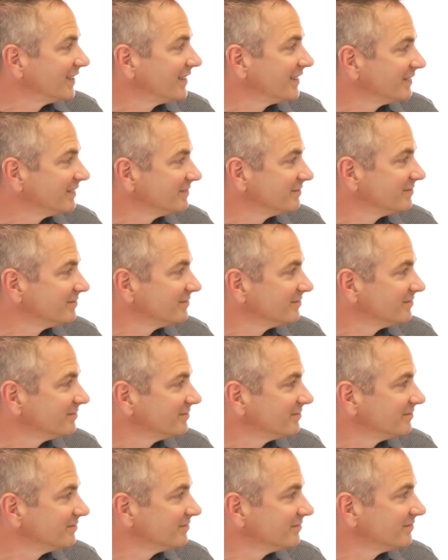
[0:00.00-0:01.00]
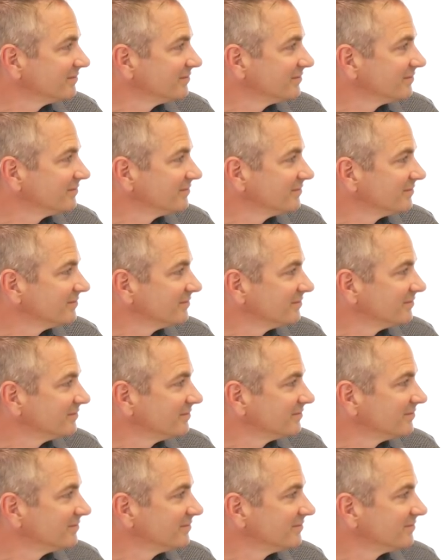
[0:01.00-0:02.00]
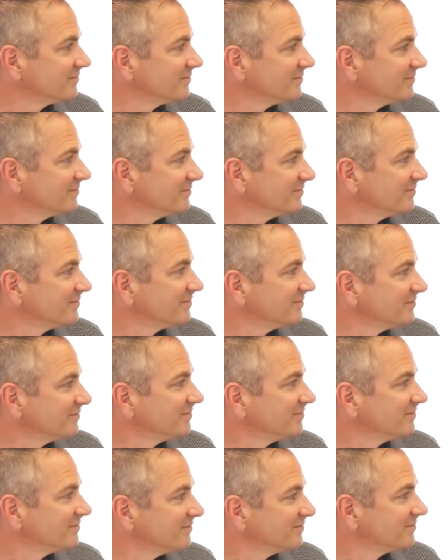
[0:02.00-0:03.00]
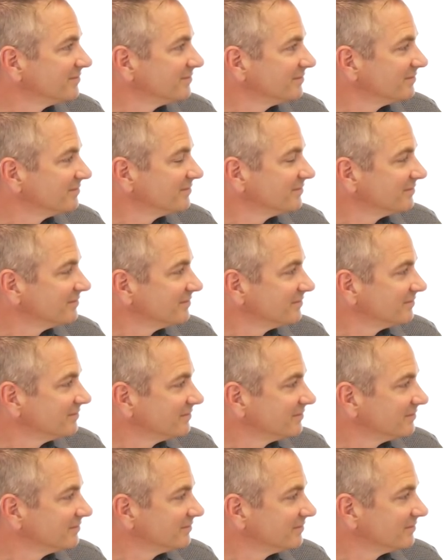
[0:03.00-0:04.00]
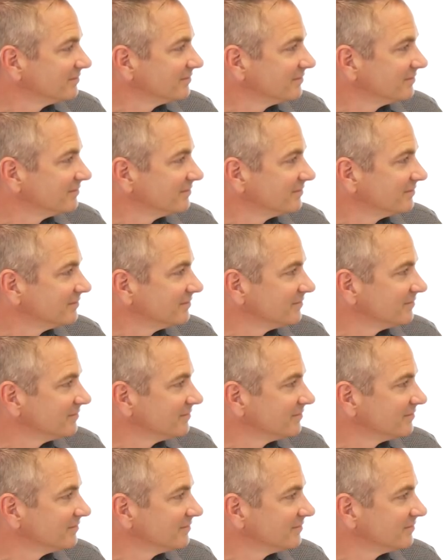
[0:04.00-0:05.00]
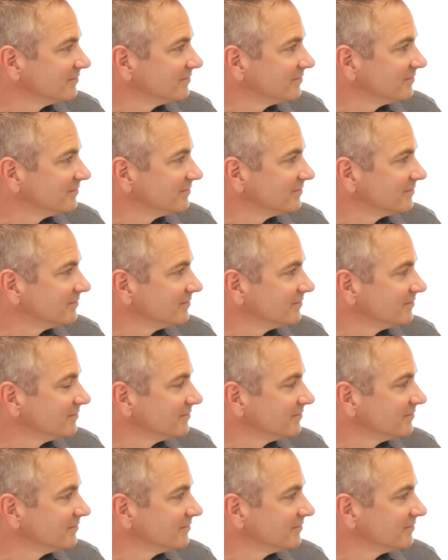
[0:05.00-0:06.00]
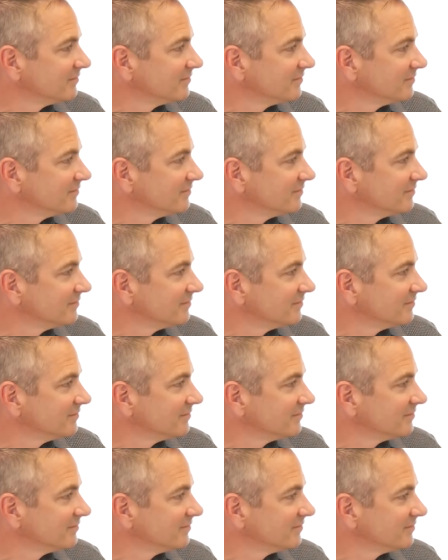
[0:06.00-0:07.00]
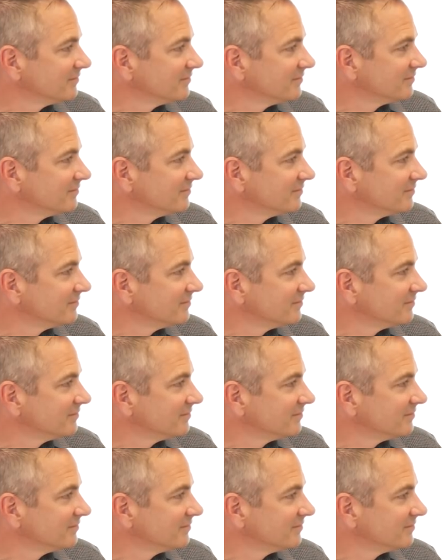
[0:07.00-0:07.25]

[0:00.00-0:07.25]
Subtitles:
This person isn't speaking.